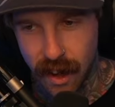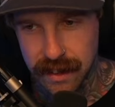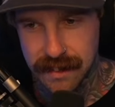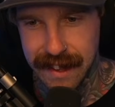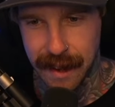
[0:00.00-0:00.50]

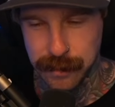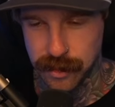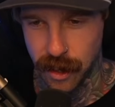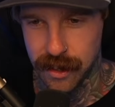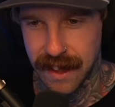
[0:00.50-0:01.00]
honestly, I'm
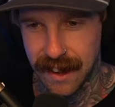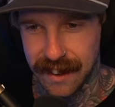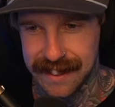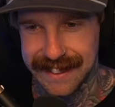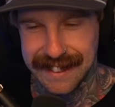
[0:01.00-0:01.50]
so glad
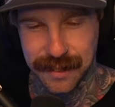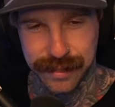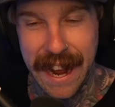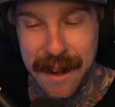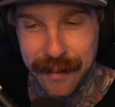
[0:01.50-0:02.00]
I clicked this
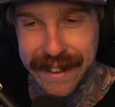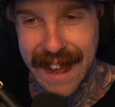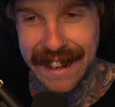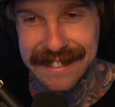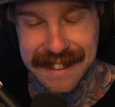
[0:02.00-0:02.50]
random
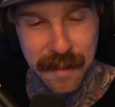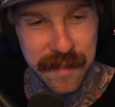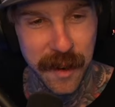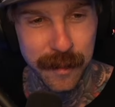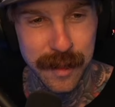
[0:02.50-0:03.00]
reaction and
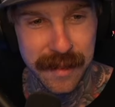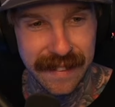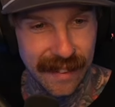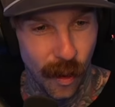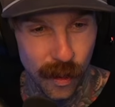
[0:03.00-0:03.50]
filmed it.
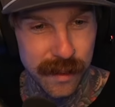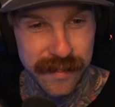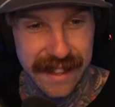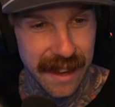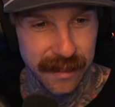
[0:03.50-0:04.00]
Hall
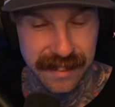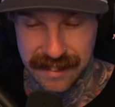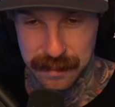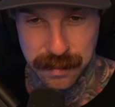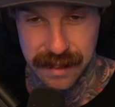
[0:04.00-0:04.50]
of the
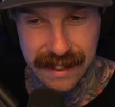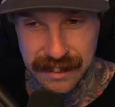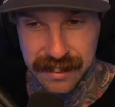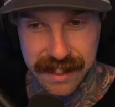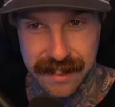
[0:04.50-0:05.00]
Elders. I'm
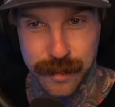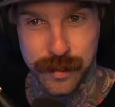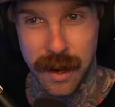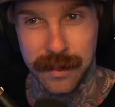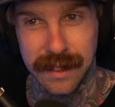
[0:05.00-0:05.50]
literally going to
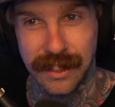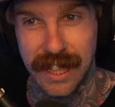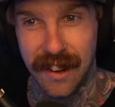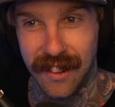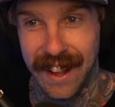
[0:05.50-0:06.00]
subscribe to the
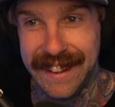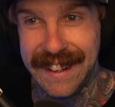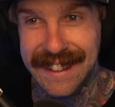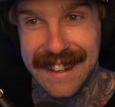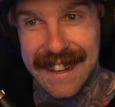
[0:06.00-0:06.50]
channel. I
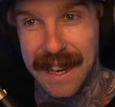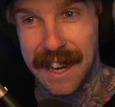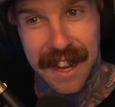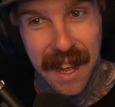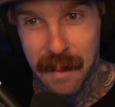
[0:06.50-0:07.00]
need to
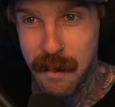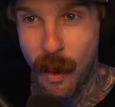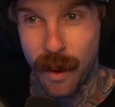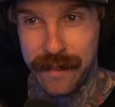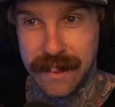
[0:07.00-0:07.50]
hear
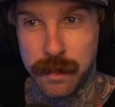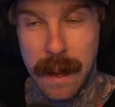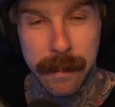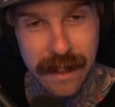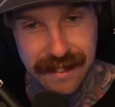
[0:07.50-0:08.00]
more of this
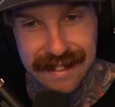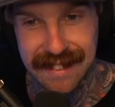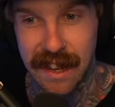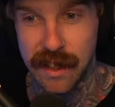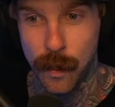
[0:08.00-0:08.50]
band because I'll
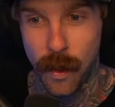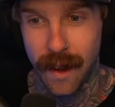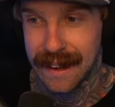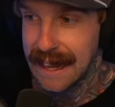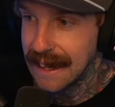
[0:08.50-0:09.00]
tell you
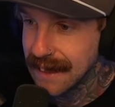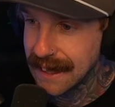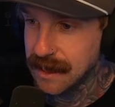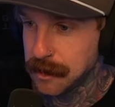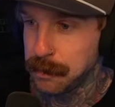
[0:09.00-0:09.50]
what,
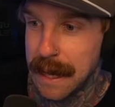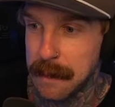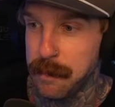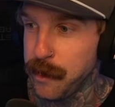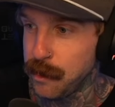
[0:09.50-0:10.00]
they just
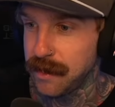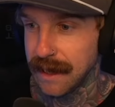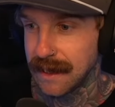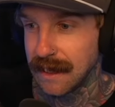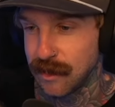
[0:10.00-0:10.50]
made
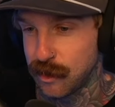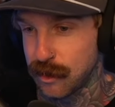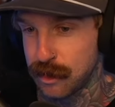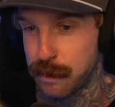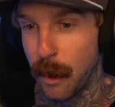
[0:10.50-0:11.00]
music that
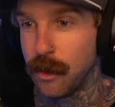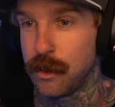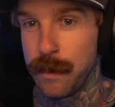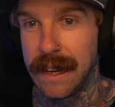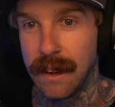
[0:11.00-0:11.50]
spoke
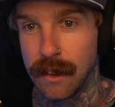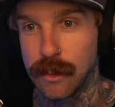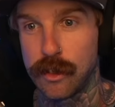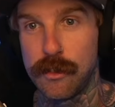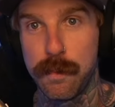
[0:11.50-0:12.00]
to me on
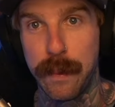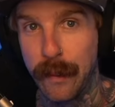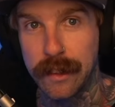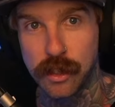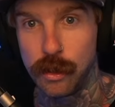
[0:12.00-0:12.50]
a
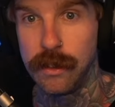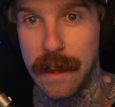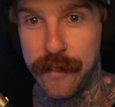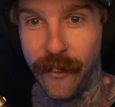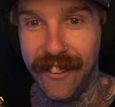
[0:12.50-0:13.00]
spiritual
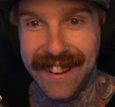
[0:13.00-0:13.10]
level.